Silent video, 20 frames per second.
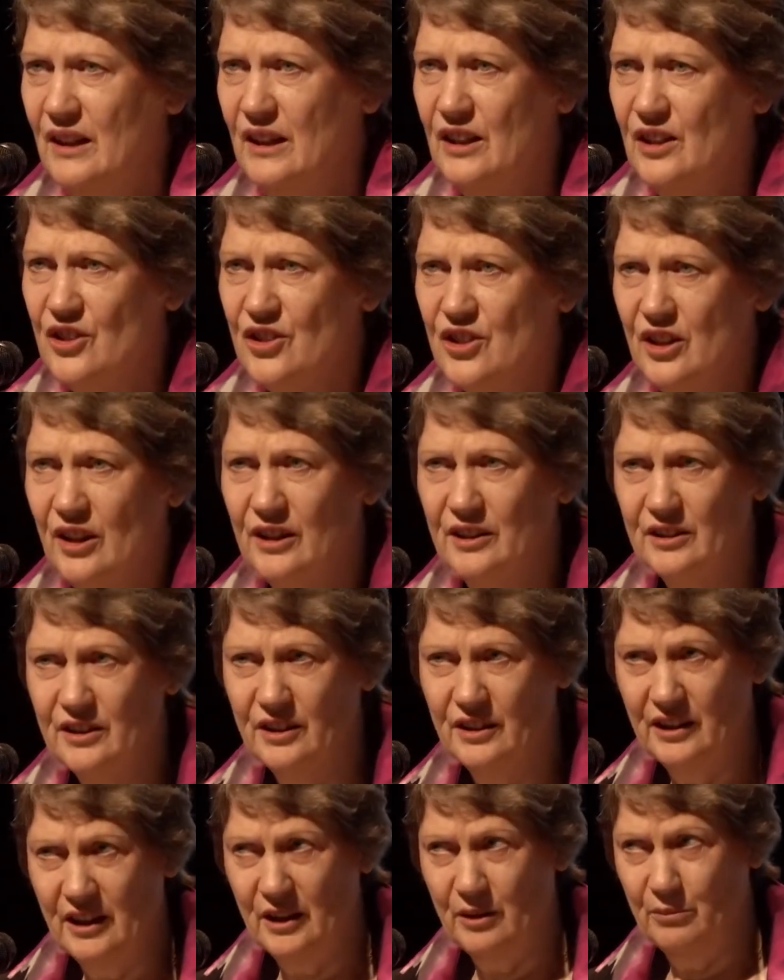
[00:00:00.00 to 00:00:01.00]
is going to
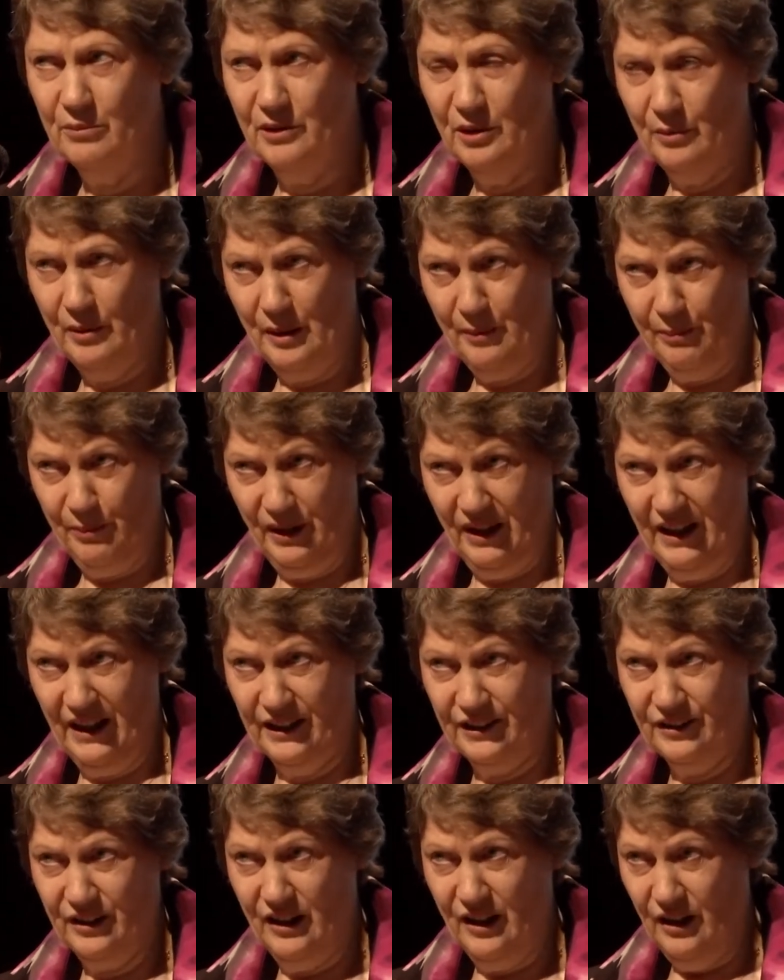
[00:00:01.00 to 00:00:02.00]
need to be
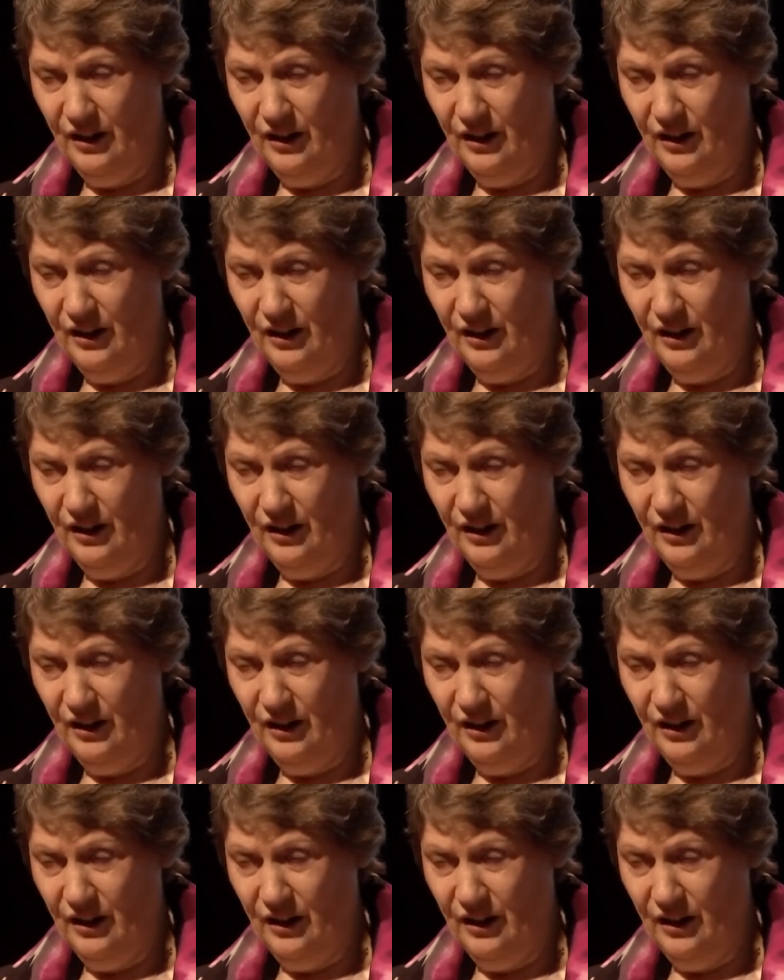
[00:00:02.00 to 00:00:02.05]
part